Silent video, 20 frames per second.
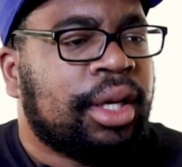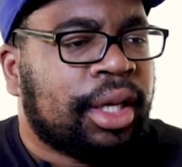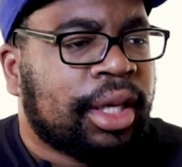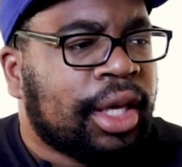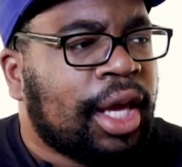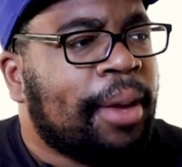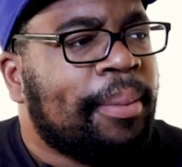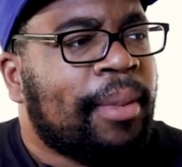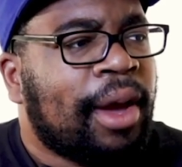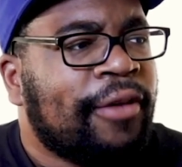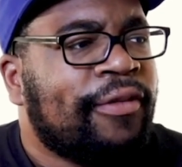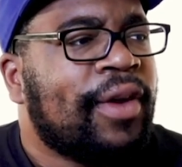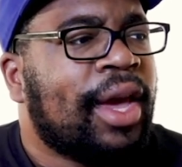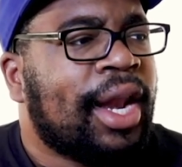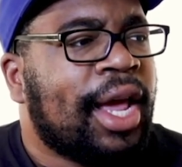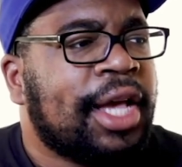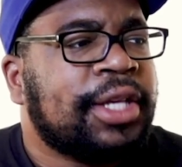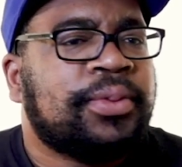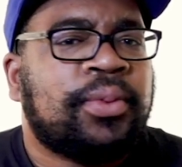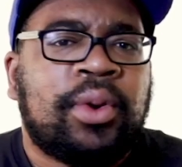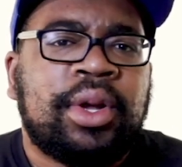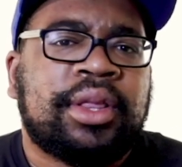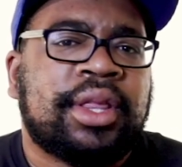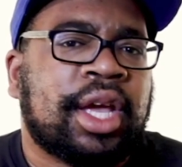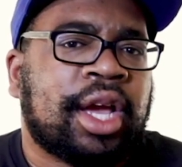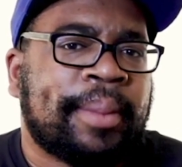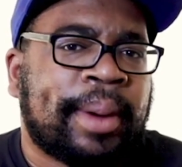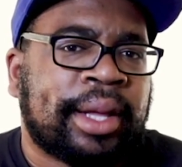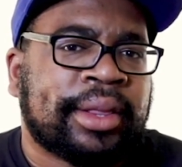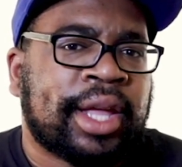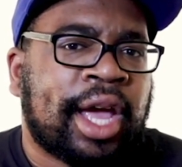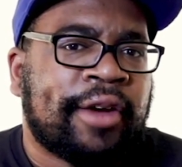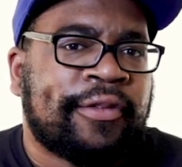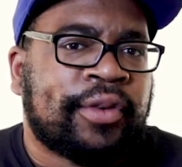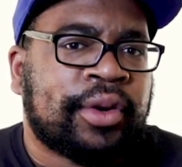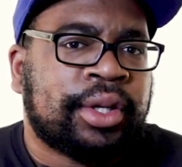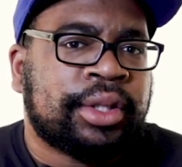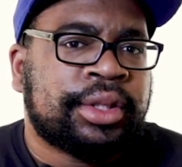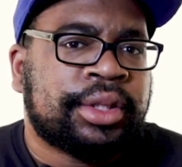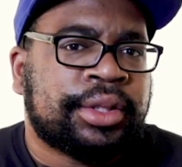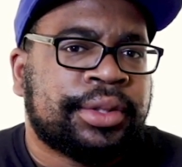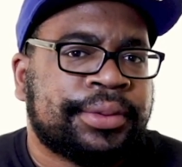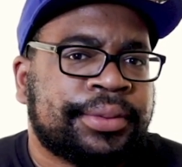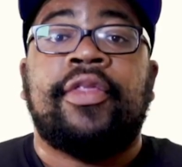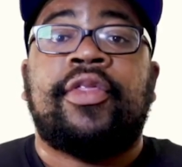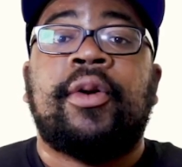Yep, my fat ass would think about that first.